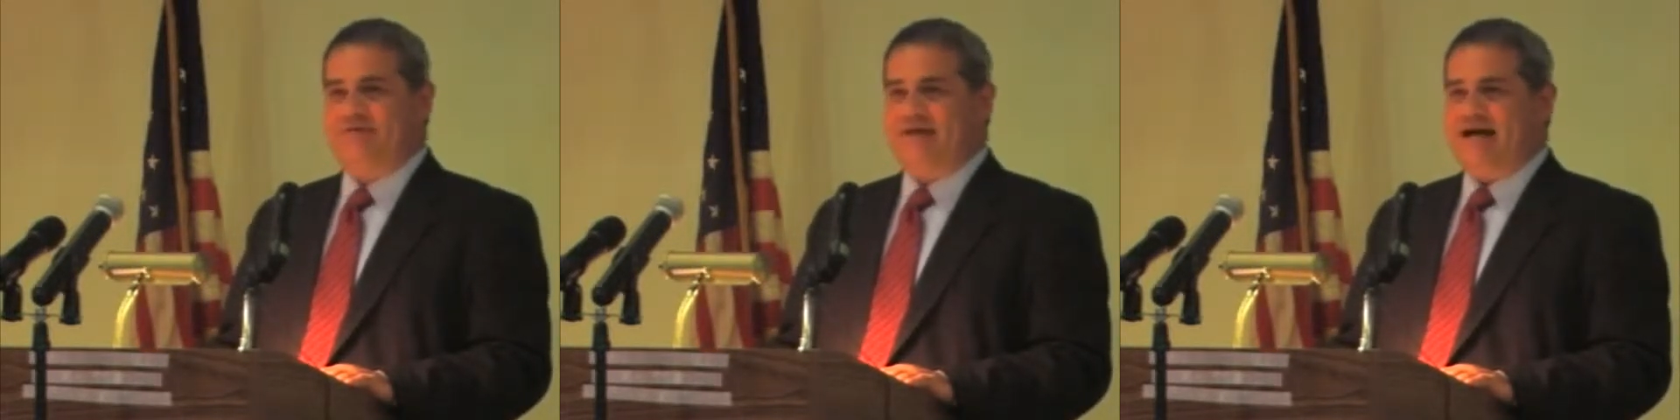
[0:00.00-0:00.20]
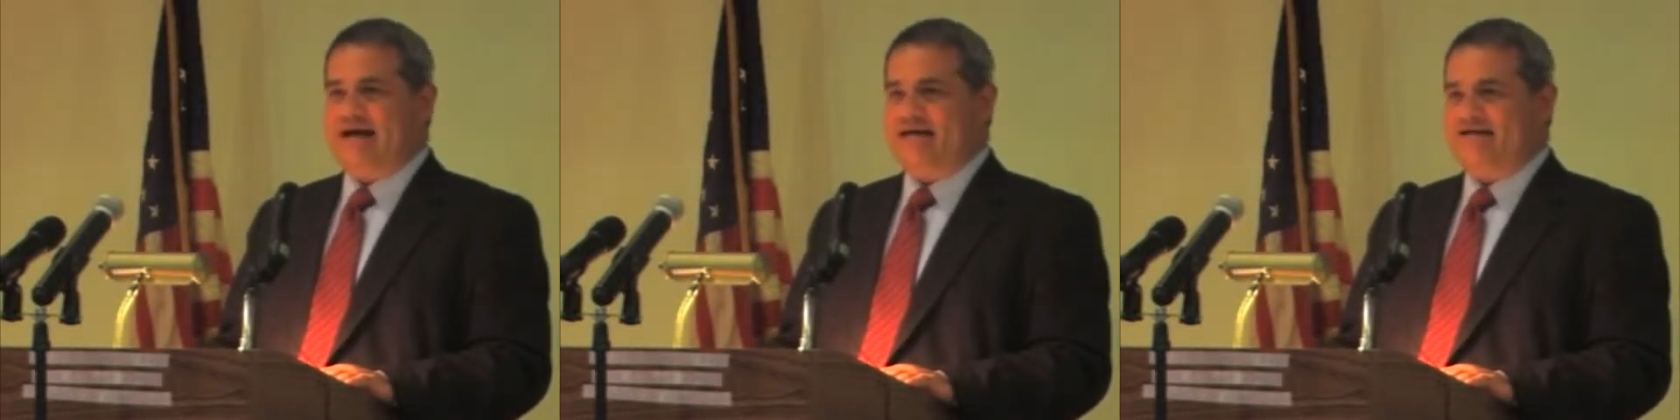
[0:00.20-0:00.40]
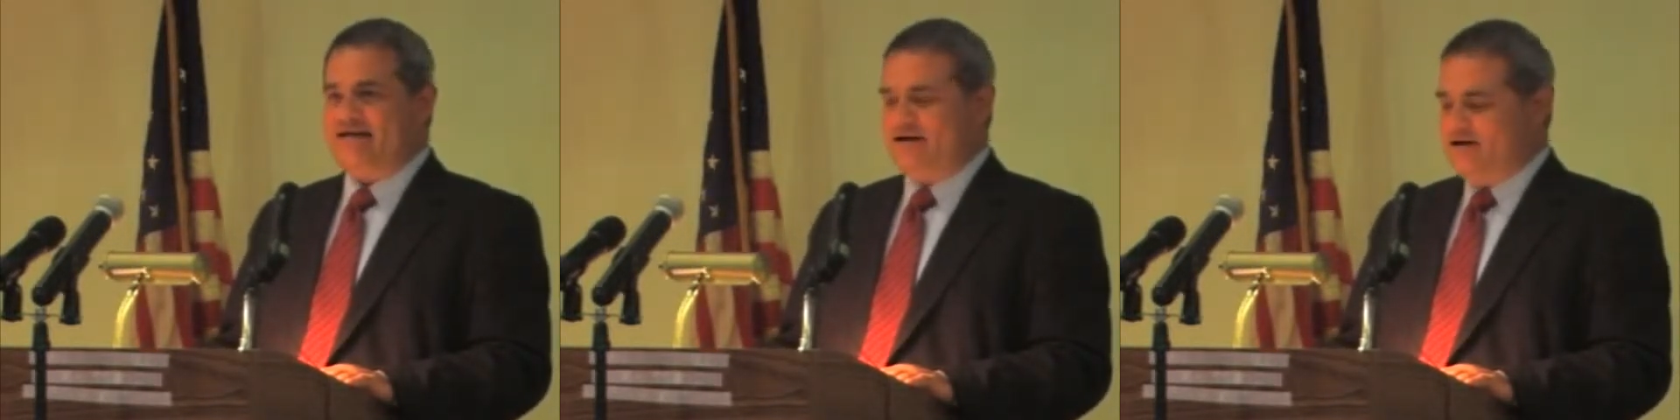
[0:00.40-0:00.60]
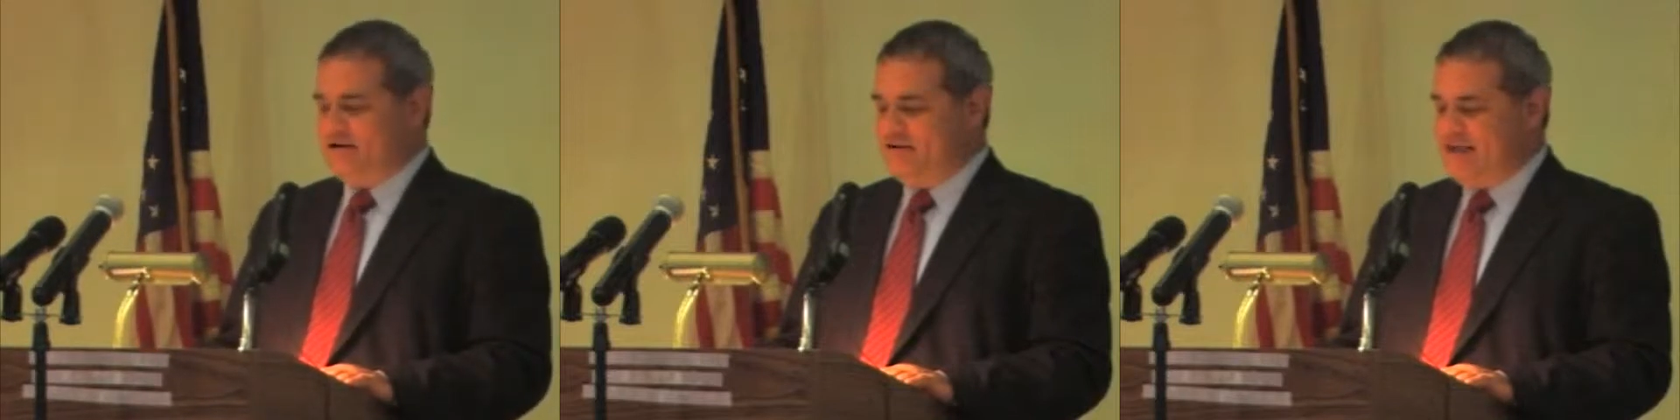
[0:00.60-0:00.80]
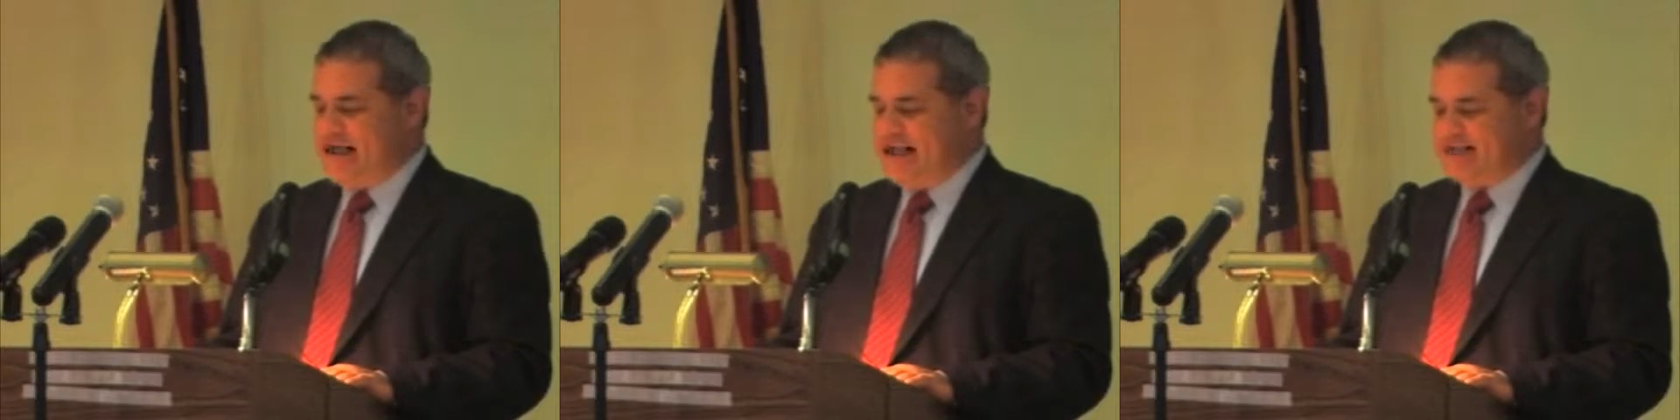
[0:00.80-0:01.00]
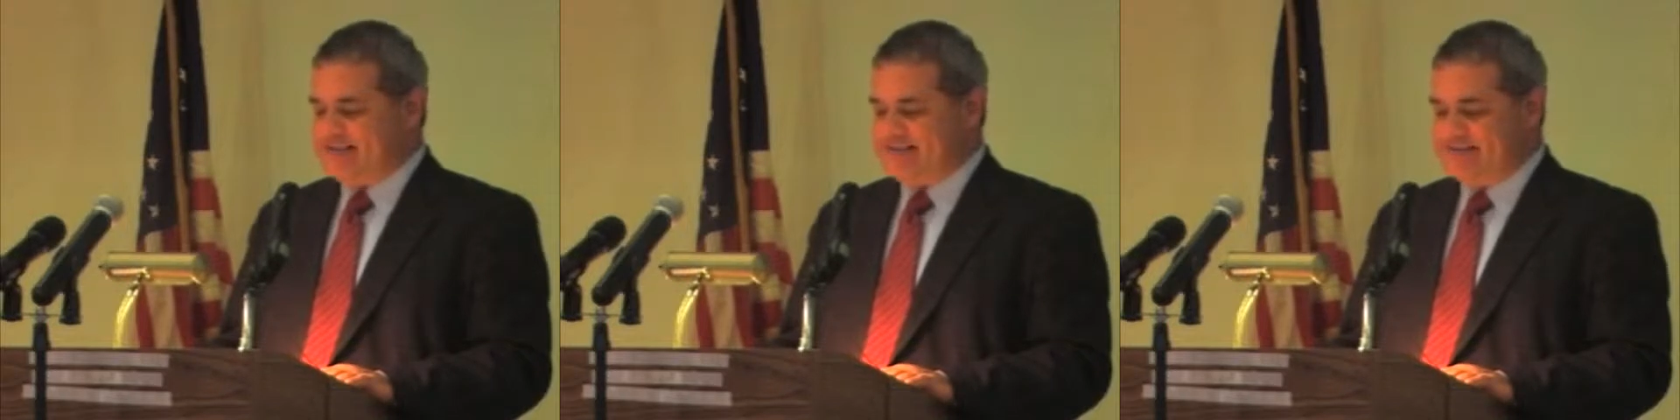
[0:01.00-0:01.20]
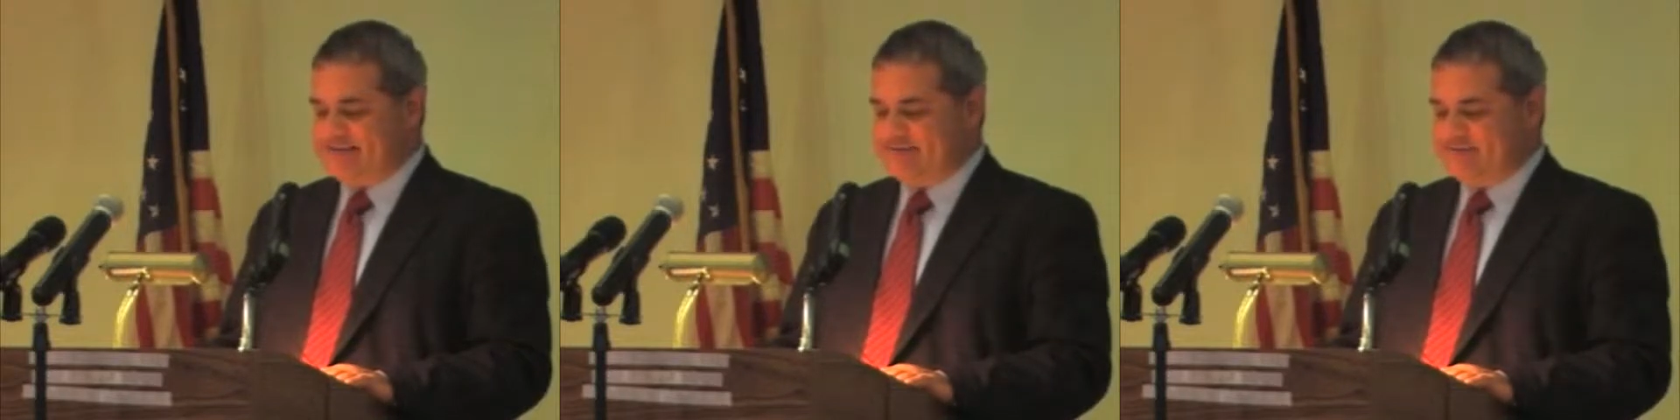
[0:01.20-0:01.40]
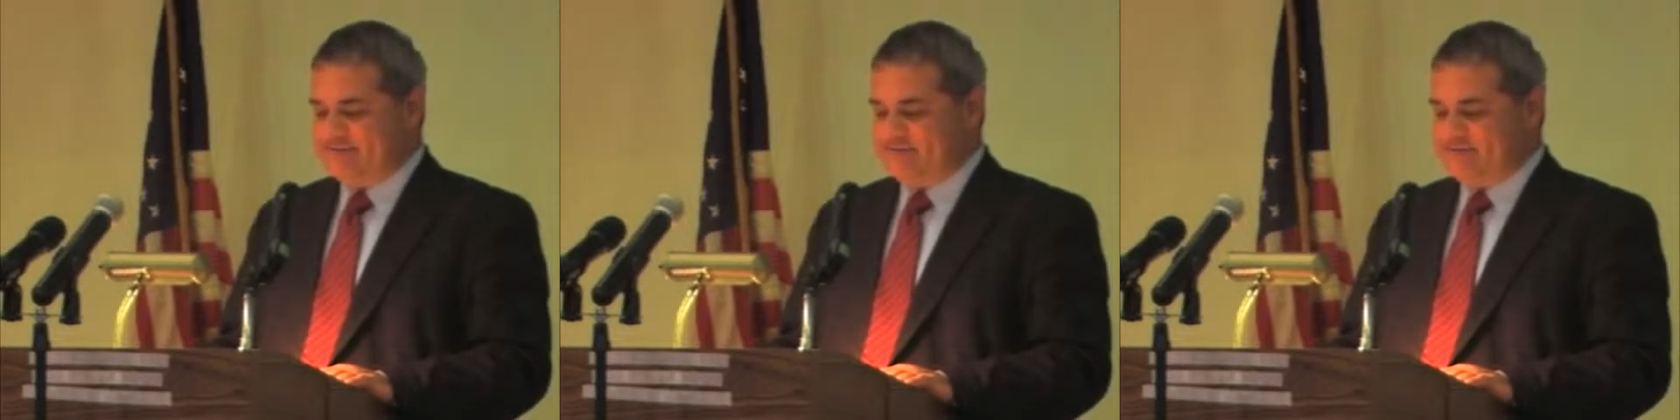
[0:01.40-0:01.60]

life here in Madison.